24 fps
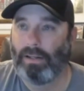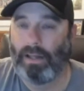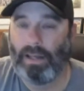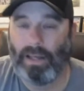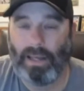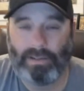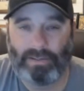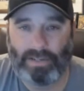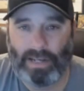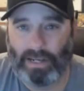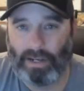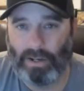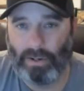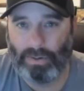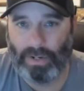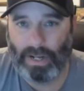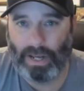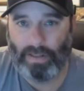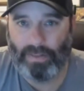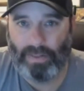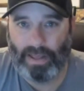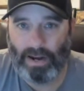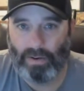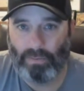as I go
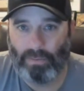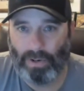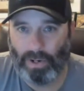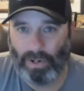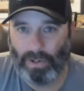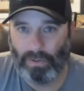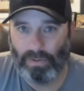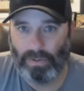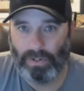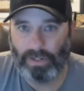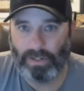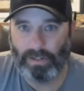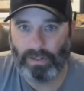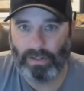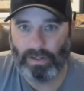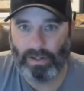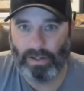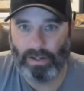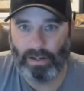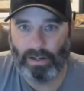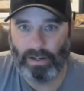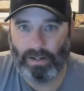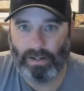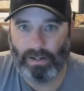down that road,
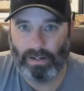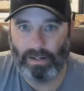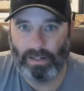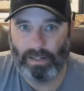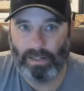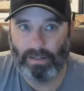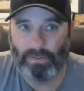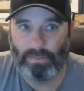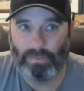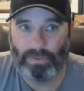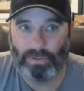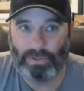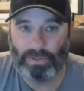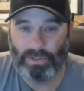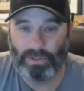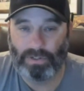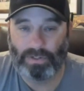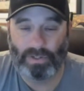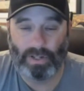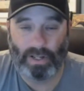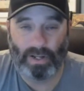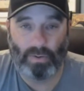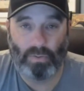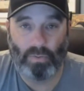it was
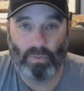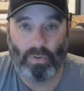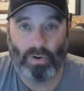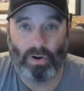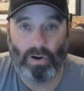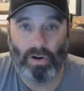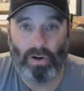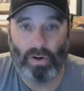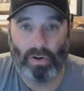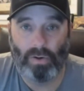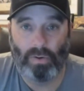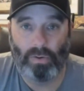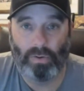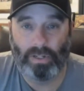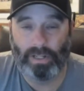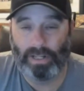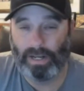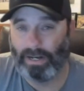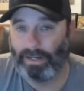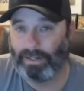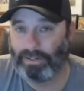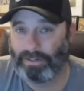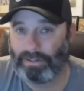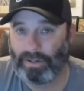just like, whoa. And
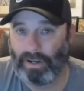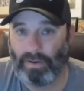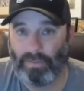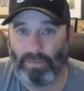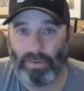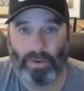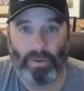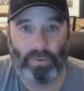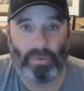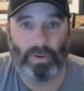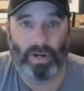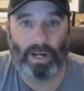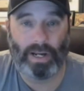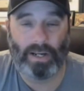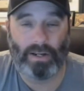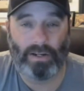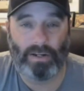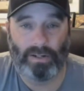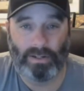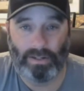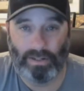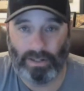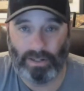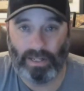then I discovered, oh, I
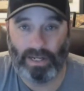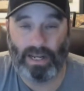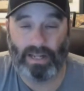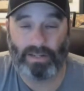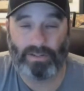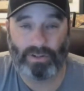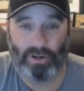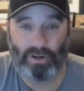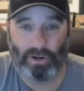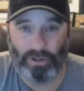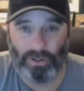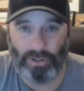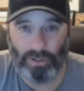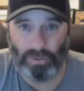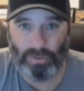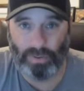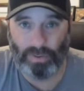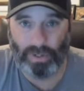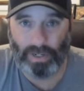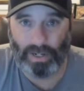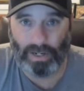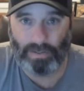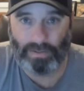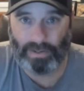could, then I started
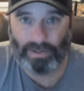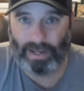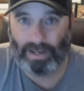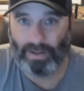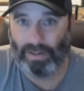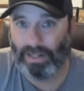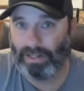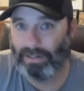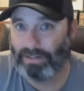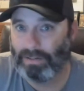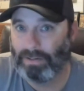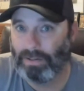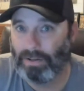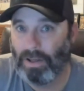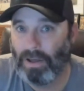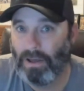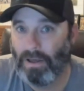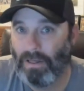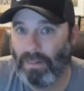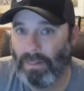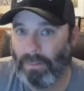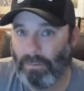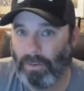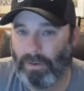doing, I was like,
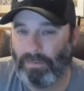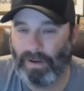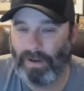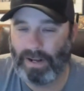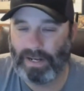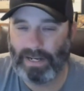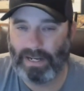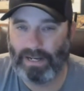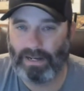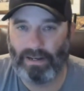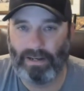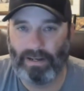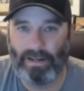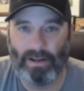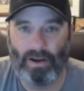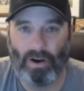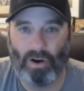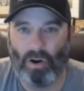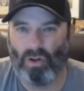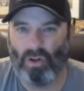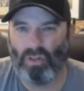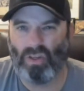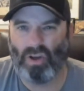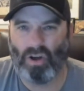what if I did
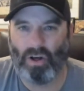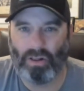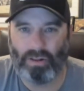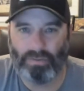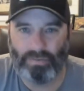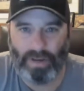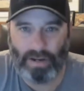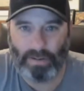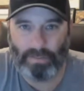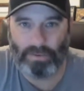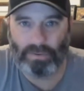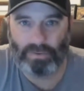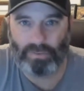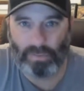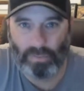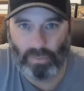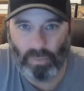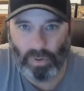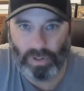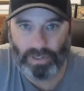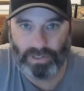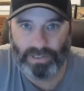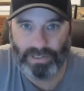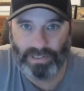all the Hall of Famers from
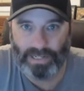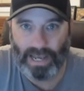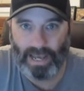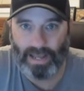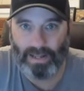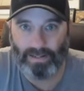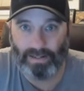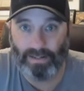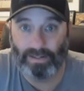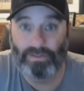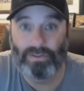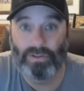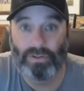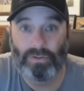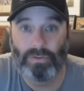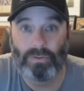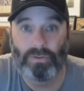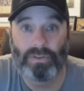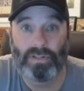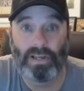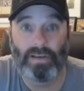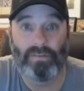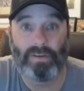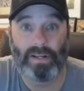one set? Let's do
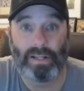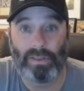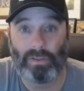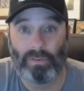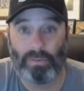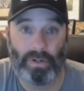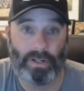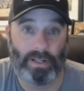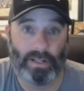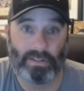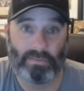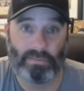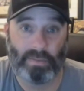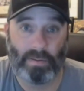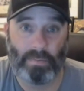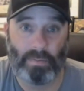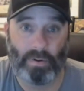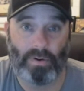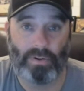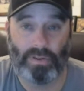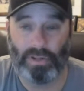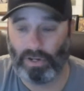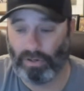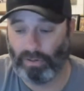73. That's my
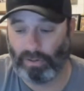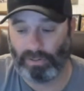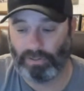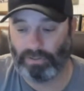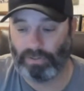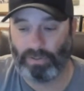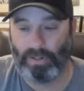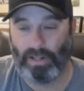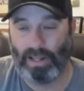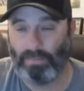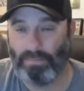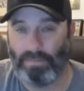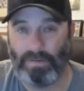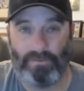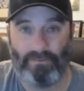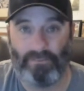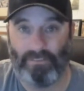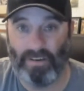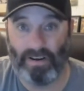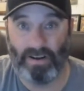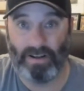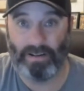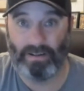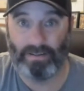birth year. That'd be
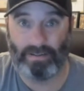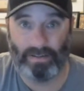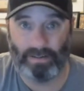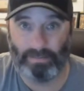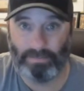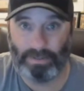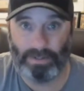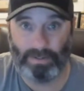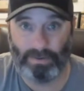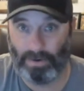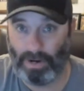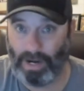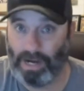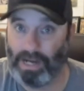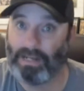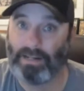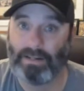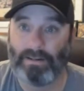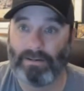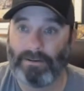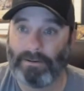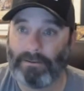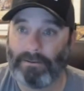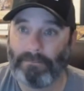fun. That'd be great.
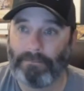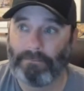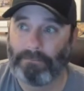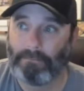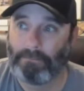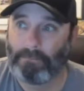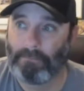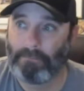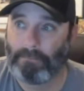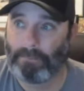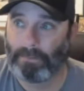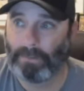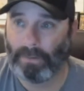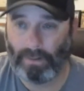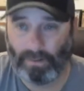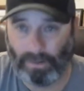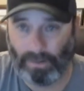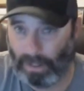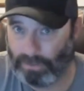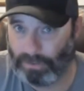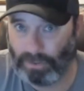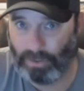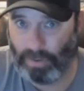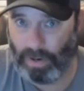
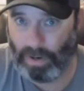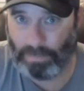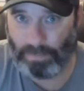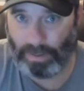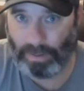Lots of great